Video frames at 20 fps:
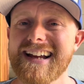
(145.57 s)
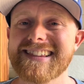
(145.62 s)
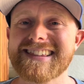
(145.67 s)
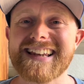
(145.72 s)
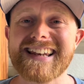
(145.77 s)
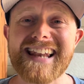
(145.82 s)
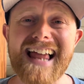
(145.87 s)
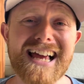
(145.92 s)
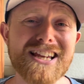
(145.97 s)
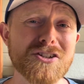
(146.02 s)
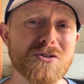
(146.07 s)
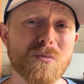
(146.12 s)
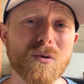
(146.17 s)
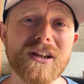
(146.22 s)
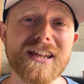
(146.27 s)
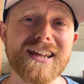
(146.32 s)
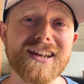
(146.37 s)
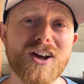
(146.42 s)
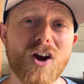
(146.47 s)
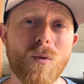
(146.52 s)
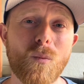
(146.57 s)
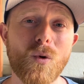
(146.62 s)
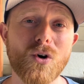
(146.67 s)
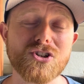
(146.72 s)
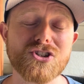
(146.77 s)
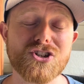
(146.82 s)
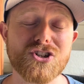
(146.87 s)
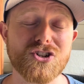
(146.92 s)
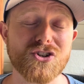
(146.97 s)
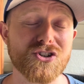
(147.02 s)
The last week
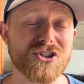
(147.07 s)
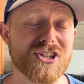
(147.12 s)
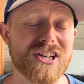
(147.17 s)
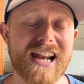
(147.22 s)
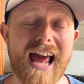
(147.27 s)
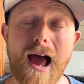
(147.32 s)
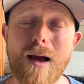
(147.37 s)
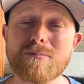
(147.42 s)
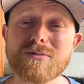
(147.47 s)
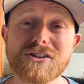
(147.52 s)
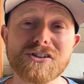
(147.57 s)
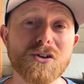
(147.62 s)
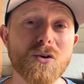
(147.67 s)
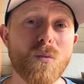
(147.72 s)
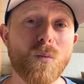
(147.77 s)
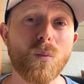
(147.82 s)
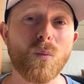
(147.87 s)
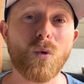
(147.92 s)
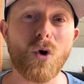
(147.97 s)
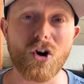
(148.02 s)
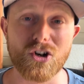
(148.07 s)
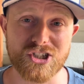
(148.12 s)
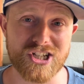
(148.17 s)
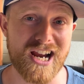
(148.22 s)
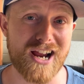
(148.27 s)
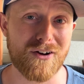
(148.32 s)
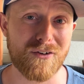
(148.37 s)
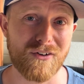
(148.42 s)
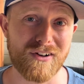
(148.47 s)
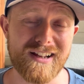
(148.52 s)
was just an absolute
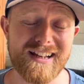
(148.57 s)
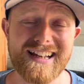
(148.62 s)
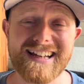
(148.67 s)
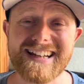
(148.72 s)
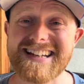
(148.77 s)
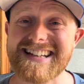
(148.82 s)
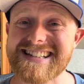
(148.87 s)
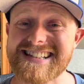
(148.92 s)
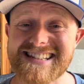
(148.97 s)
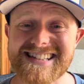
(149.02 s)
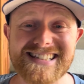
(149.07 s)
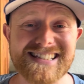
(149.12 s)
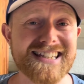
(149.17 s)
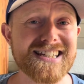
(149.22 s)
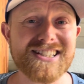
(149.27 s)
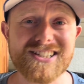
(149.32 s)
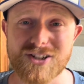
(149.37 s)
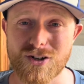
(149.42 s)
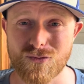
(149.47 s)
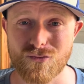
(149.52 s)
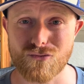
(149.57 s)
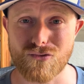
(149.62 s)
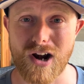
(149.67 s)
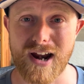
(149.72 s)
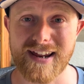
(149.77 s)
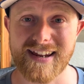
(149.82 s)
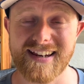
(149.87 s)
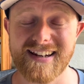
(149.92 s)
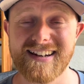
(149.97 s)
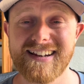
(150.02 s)
washout, consistent
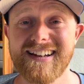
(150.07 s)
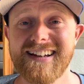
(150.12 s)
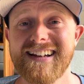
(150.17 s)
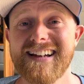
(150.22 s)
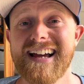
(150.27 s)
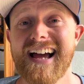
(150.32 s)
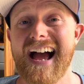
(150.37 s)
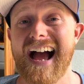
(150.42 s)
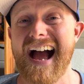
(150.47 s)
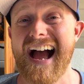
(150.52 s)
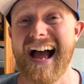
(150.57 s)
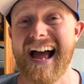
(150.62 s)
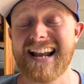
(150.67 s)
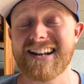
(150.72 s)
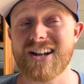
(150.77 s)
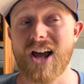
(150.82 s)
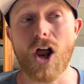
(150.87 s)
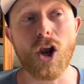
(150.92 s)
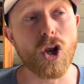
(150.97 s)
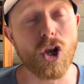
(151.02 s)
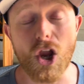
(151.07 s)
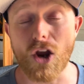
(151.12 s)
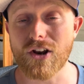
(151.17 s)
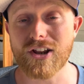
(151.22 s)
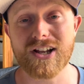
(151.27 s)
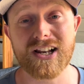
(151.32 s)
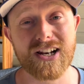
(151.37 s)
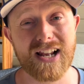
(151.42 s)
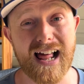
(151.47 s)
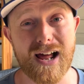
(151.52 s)
rain and a lot
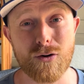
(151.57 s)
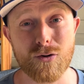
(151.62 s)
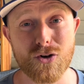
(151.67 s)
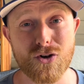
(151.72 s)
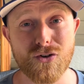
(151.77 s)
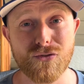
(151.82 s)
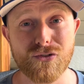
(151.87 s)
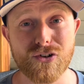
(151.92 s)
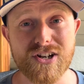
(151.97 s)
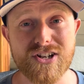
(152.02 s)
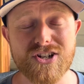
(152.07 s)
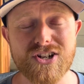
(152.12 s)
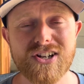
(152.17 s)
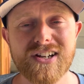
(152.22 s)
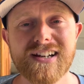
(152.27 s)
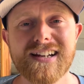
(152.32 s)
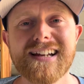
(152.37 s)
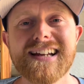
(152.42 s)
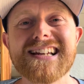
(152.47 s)
of cloud coverage.